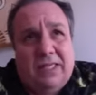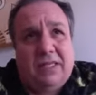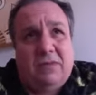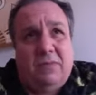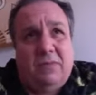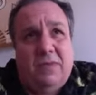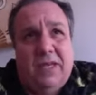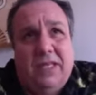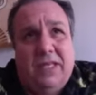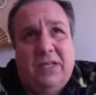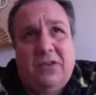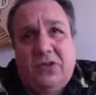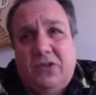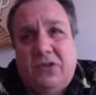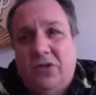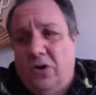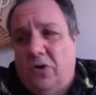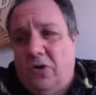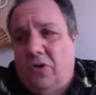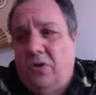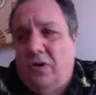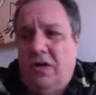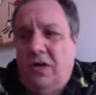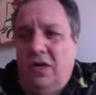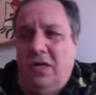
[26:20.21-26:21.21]
I mean, there's
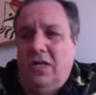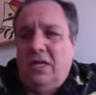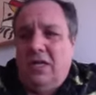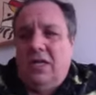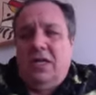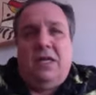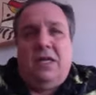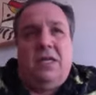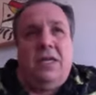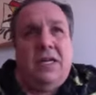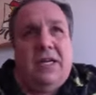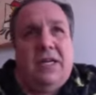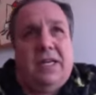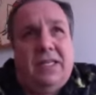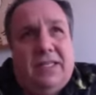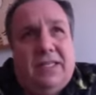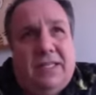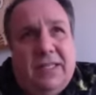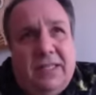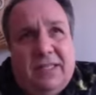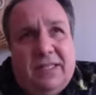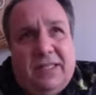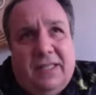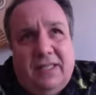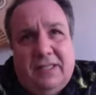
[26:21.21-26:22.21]
no
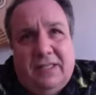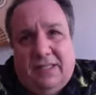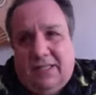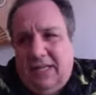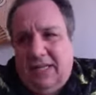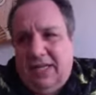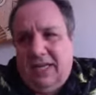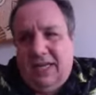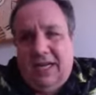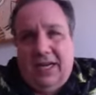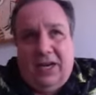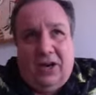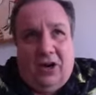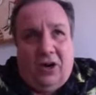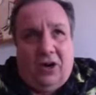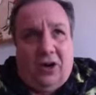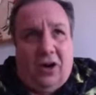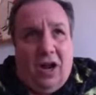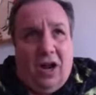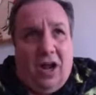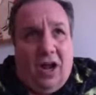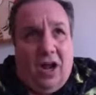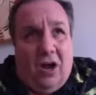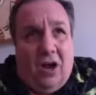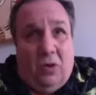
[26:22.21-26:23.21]
consistency here.
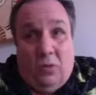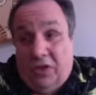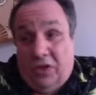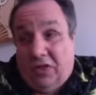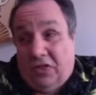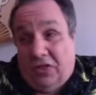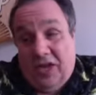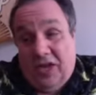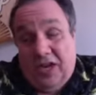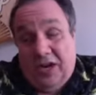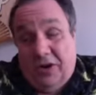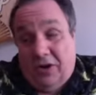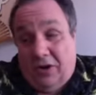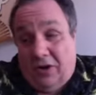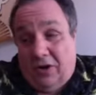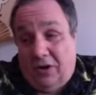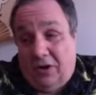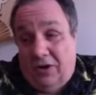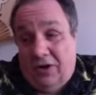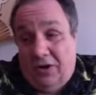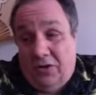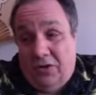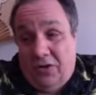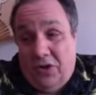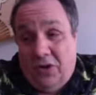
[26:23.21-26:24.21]
With theater,
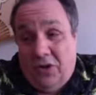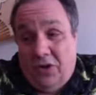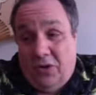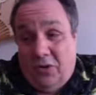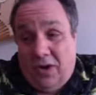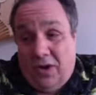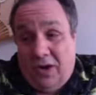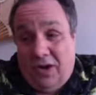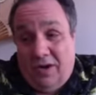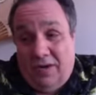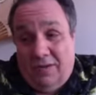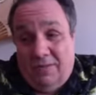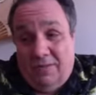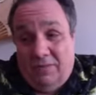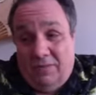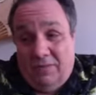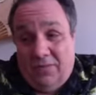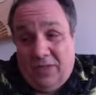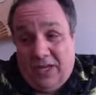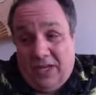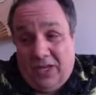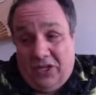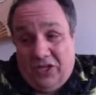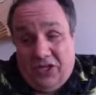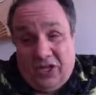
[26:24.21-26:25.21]

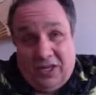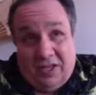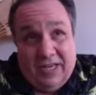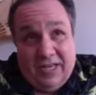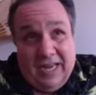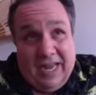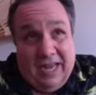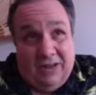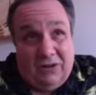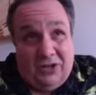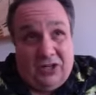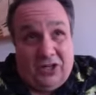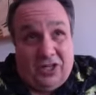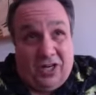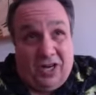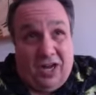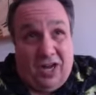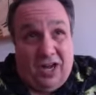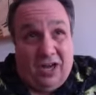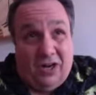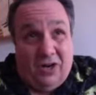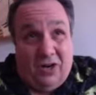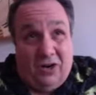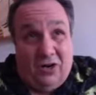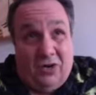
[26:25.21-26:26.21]
they shut down
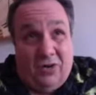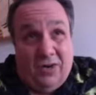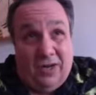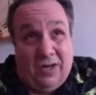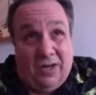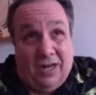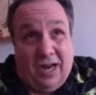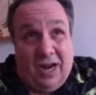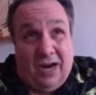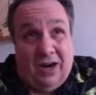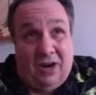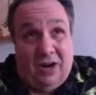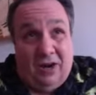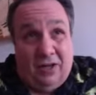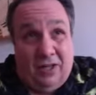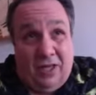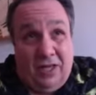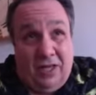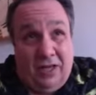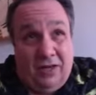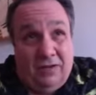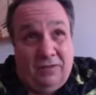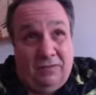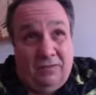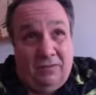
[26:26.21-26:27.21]
Chicago
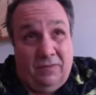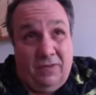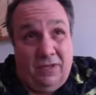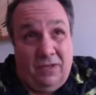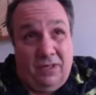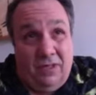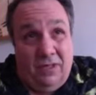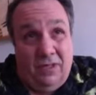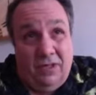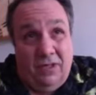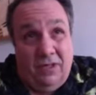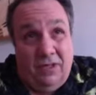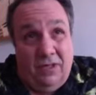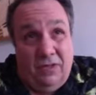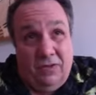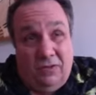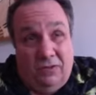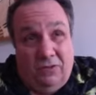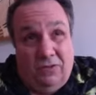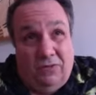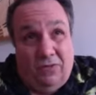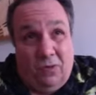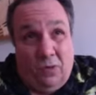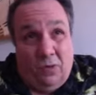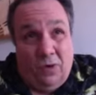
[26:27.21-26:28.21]
entirely
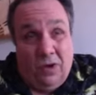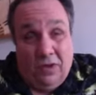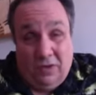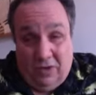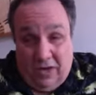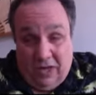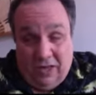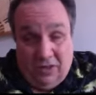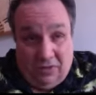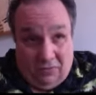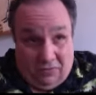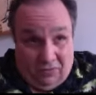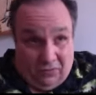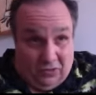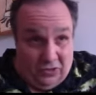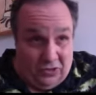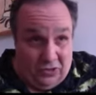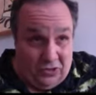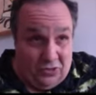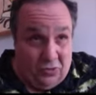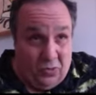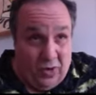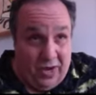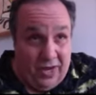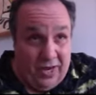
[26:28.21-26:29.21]
in the
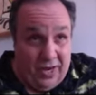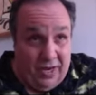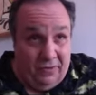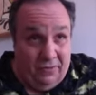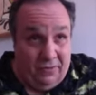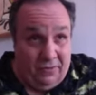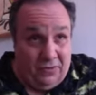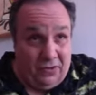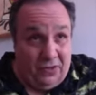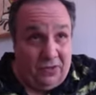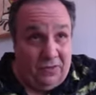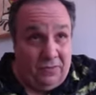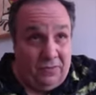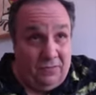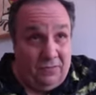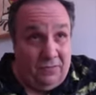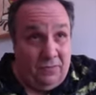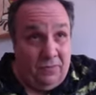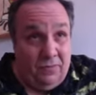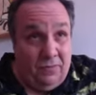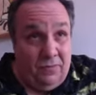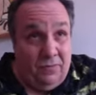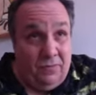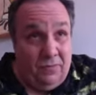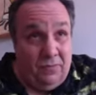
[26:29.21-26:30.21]
first waves.
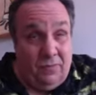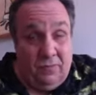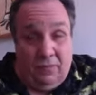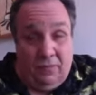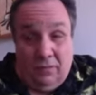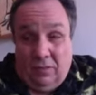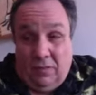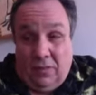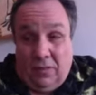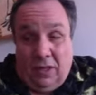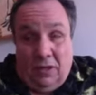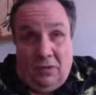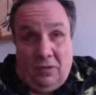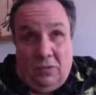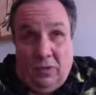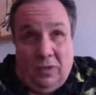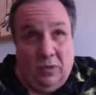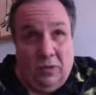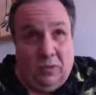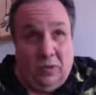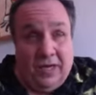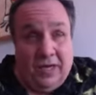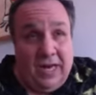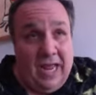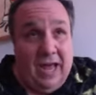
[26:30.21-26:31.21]
We
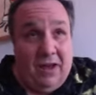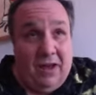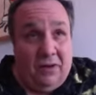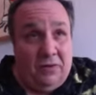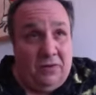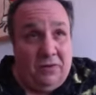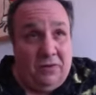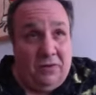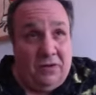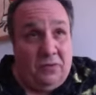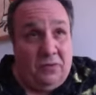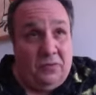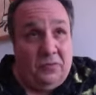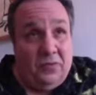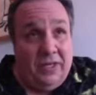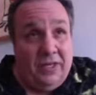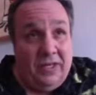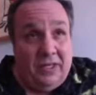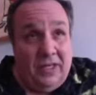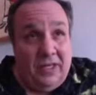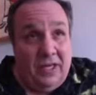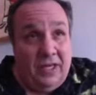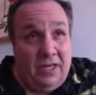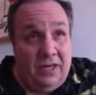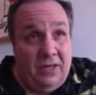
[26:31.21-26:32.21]
were down
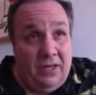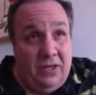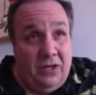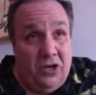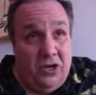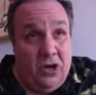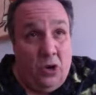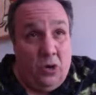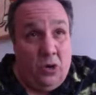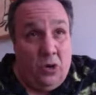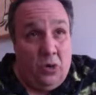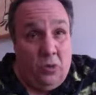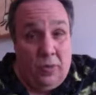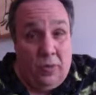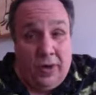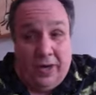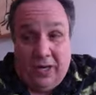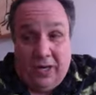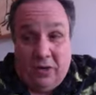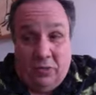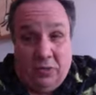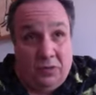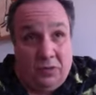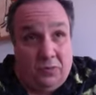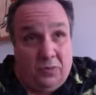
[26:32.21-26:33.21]
completely. Nobody
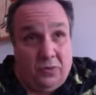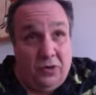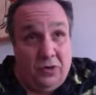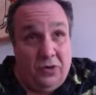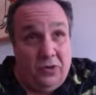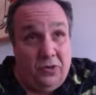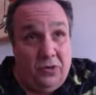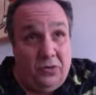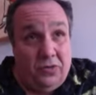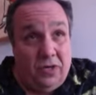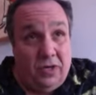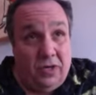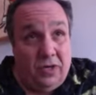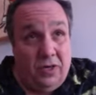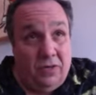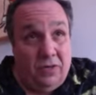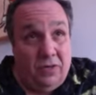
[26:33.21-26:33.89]
was producing.